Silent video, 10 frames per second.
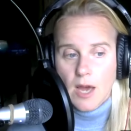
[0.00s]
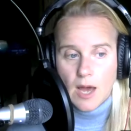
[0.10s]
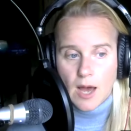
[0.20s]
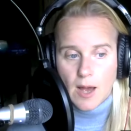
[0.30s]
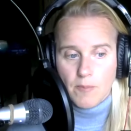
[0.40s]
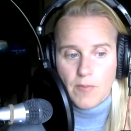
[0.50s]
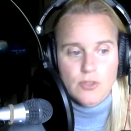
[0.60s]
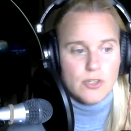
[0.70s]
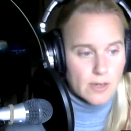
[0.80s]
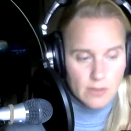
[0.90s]
Um,
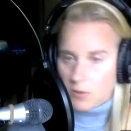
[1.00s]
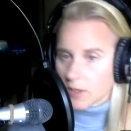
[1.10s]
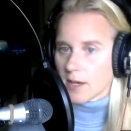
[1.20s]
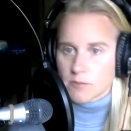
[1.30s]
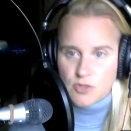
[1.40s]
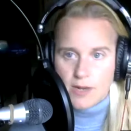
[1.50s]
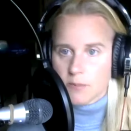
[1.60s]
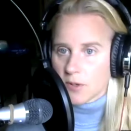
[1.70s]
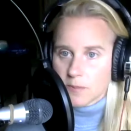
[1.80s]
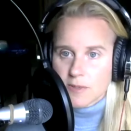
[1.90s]
during the week, I'm trying to
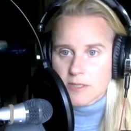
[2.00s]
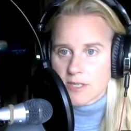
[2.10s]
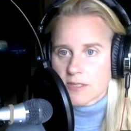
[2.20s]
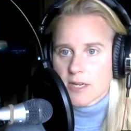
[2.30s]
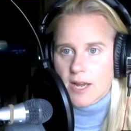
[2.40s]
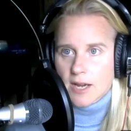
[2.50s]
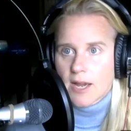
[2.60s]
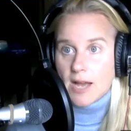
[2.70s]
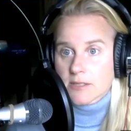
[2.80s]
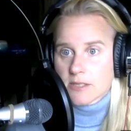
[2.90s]
build a business. Like, I
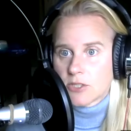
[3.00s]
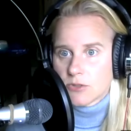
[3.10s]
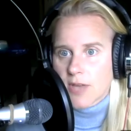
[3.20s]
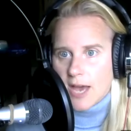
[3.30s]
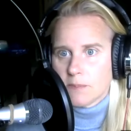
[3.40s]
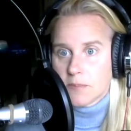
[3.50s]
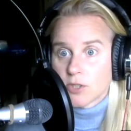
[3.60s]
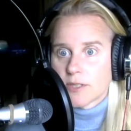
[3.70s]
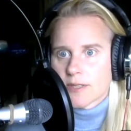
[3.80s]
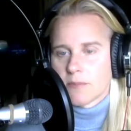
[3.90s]
got to do that,
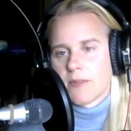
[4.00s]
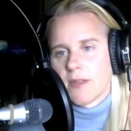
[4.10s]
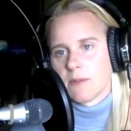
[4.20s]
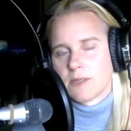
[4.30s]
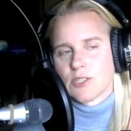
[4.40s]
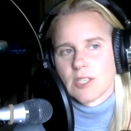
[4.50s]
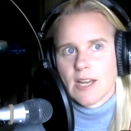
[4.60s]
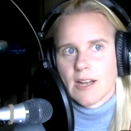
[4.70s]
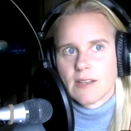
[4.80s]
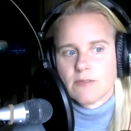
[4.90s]
build something, which
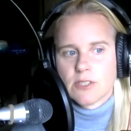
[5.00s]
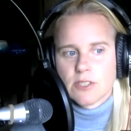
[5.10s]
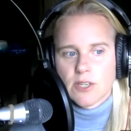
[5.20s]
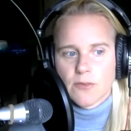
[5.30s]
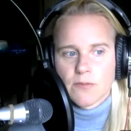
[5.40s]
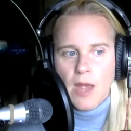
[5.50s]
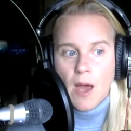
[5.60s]
again, I love to do.